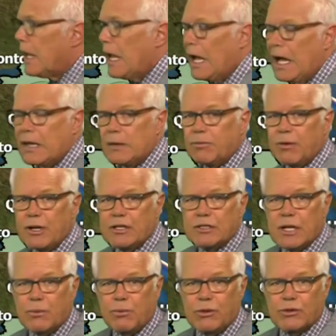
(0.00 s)
and the
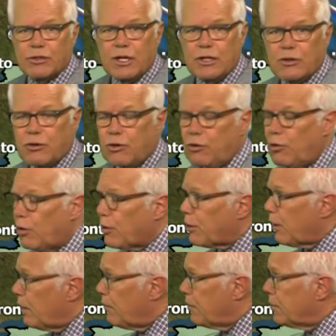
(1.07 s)
precip will stay to the north
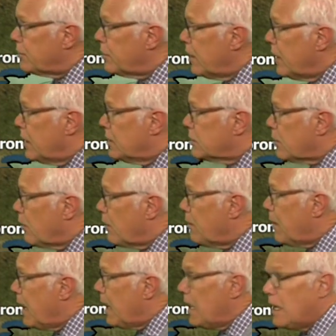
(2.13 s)
of us. So we
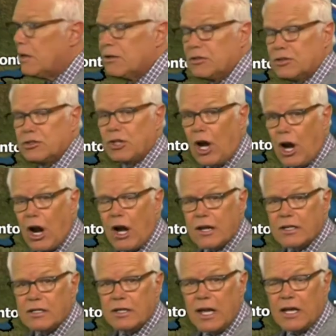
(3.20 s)
may
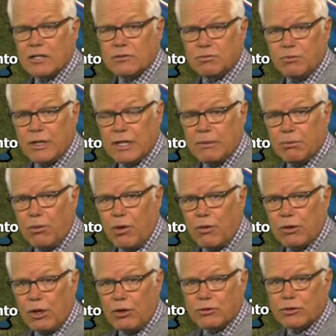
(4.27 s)
start as we move
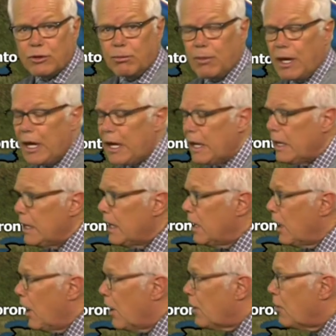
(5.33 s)
closer to May
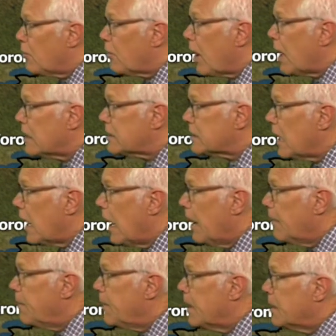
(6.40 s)
on the dry side.
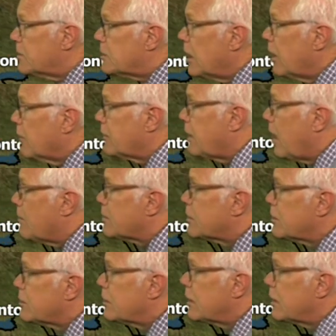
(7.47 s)
Still, temperatures